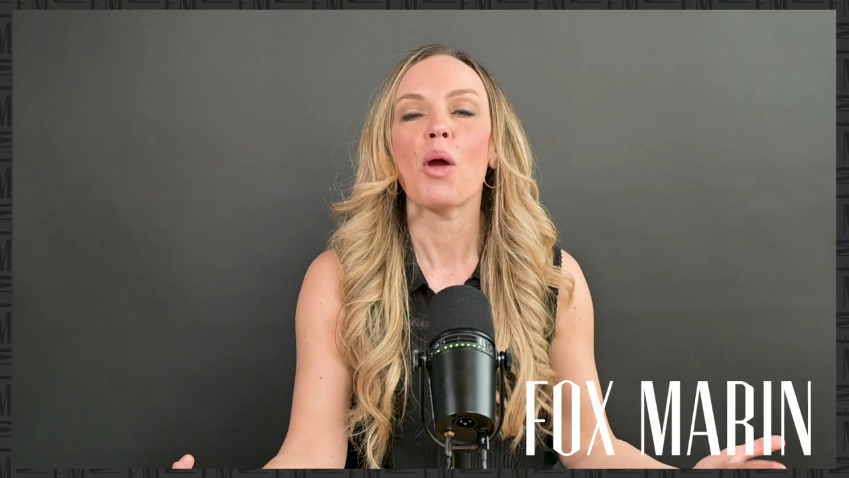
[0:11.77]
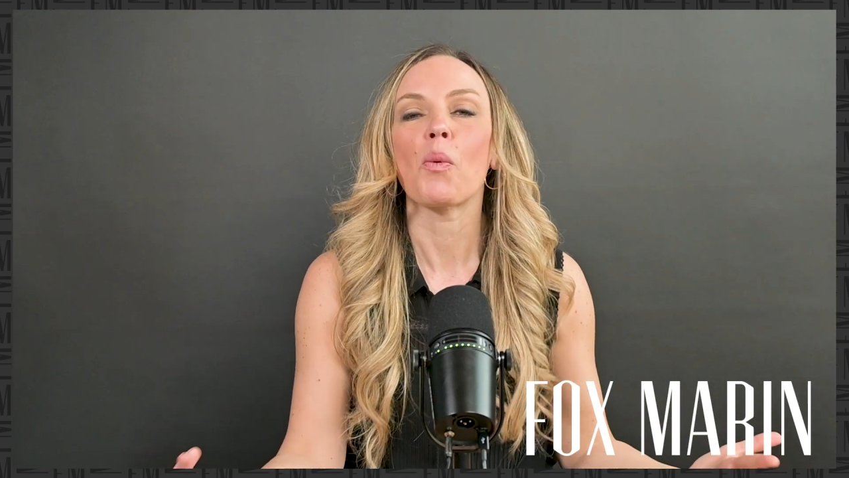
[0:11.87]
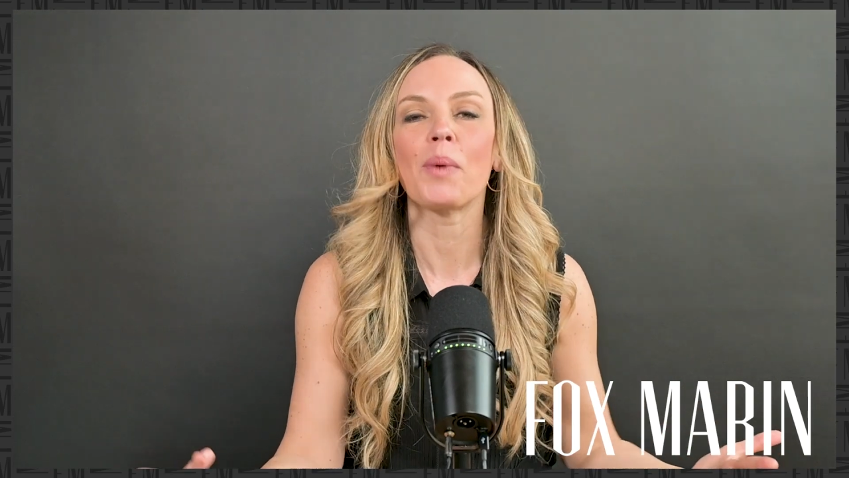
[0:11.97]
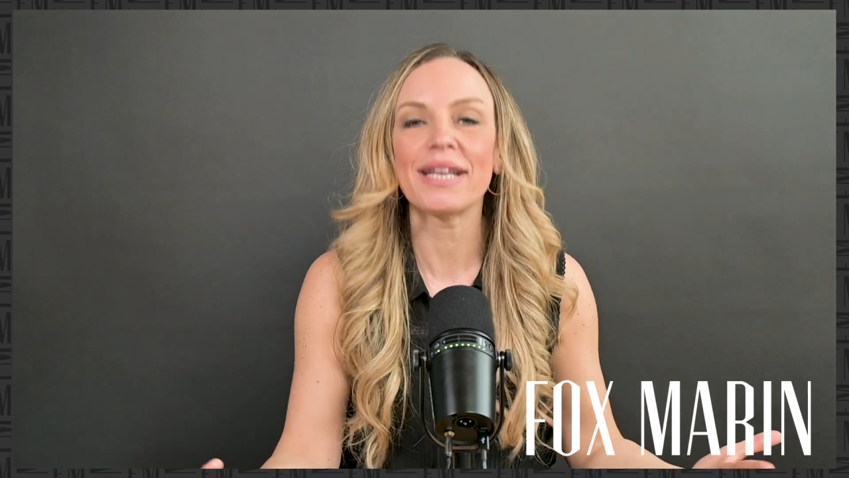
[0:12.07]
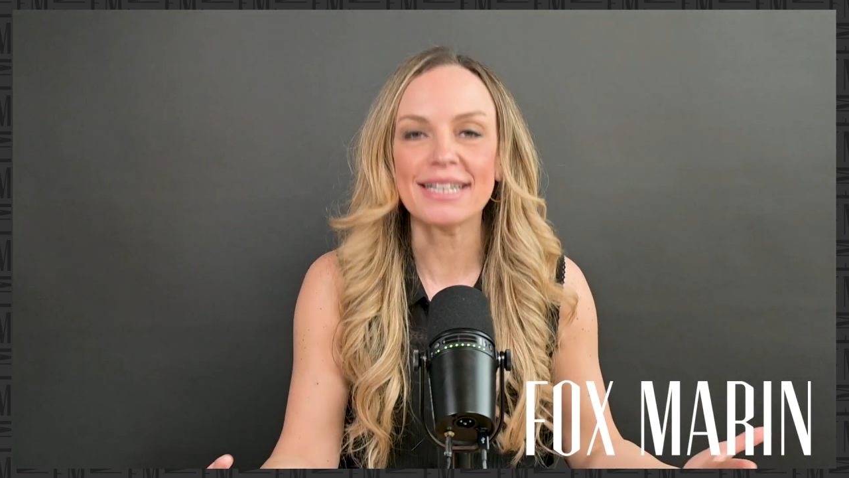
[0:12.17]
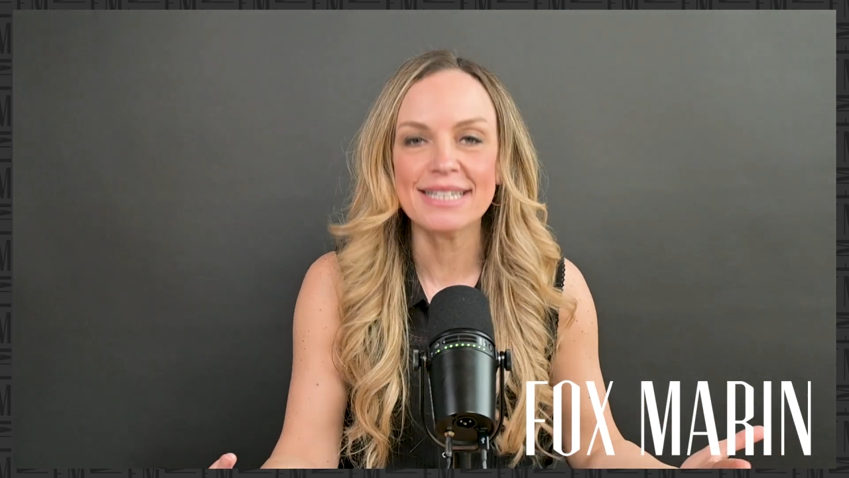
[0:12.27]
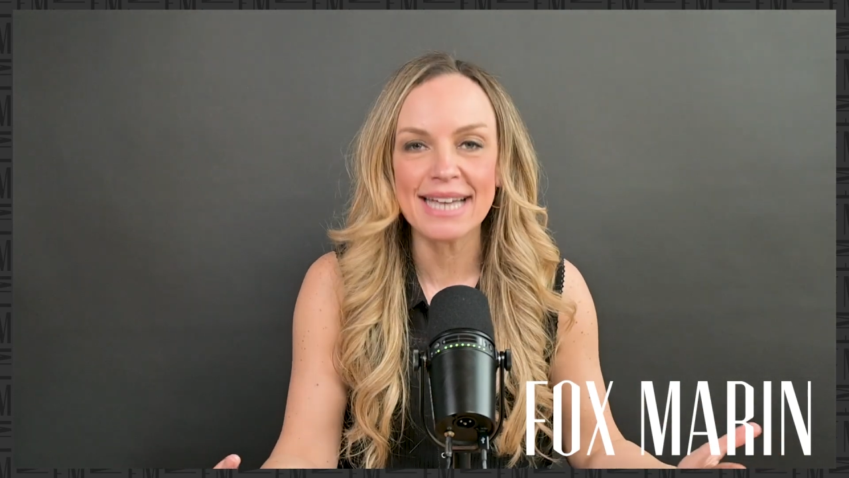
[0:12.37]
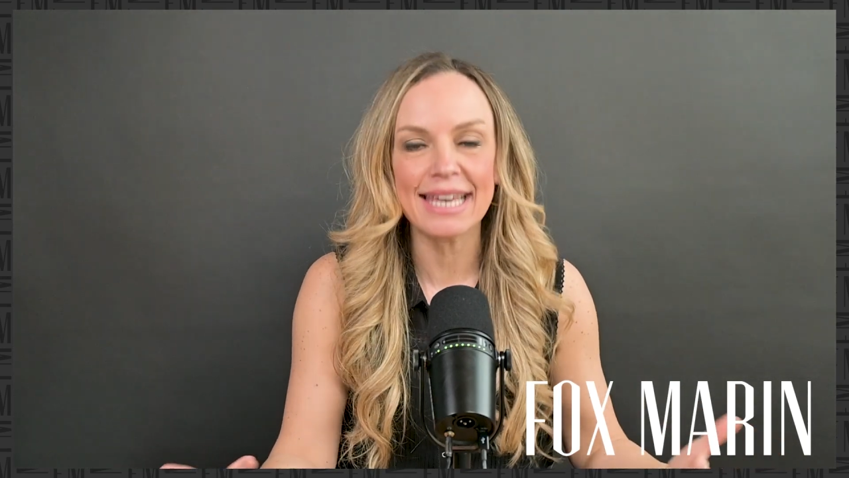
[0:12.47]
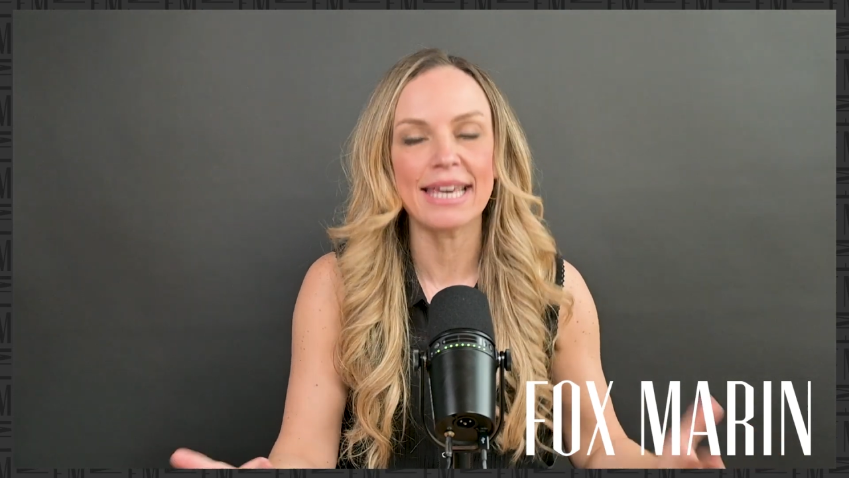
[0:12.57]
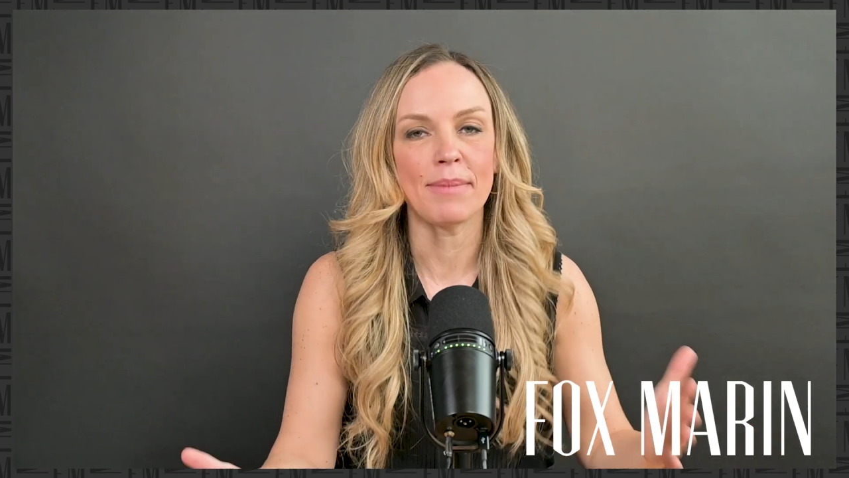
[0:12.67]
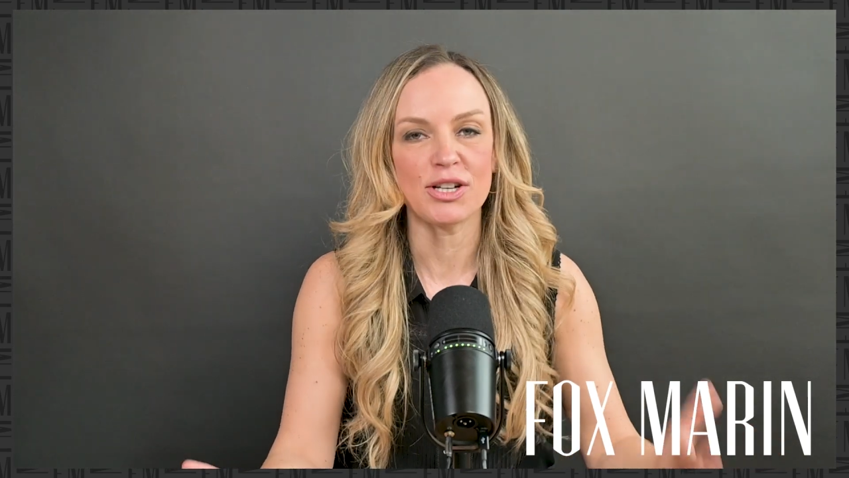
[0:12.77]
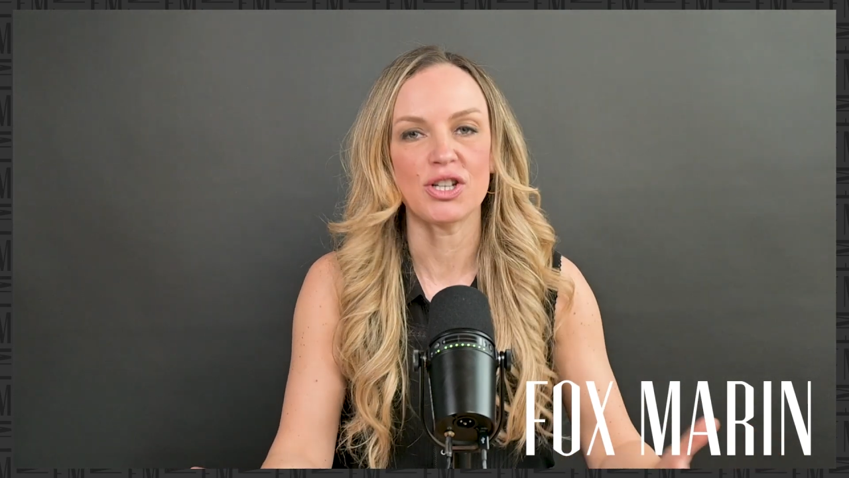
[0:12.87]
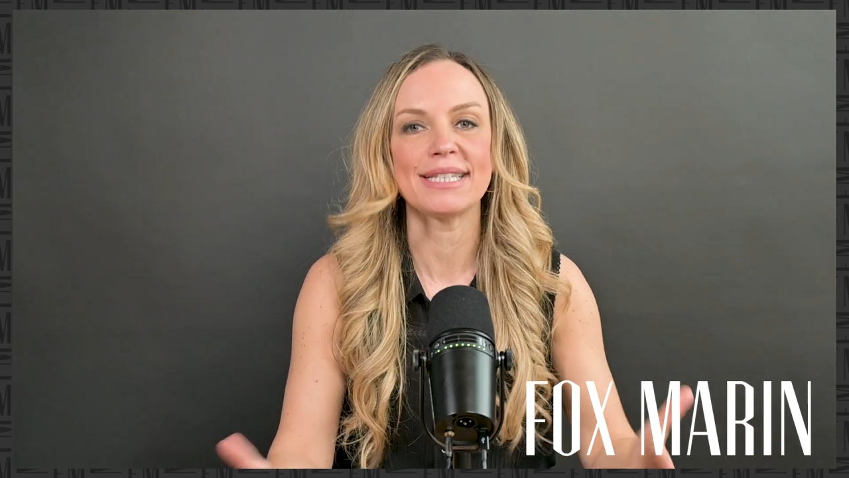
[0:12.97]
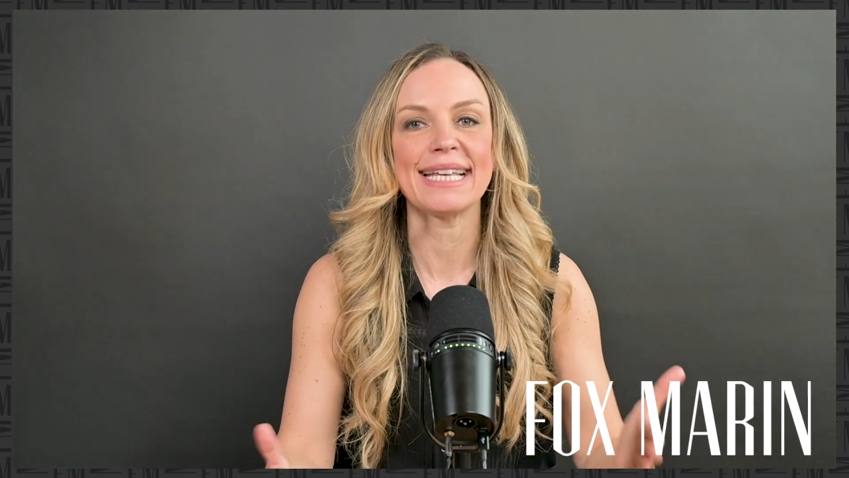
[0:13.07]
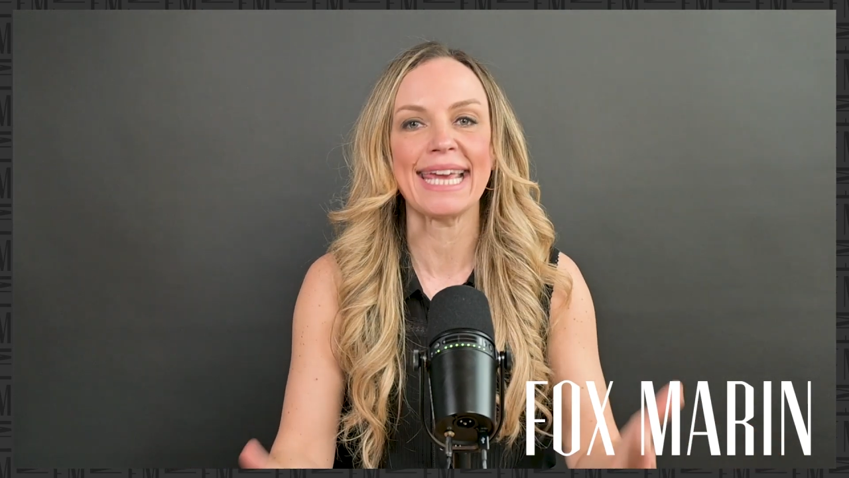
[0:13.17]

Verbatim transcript: real estate commissions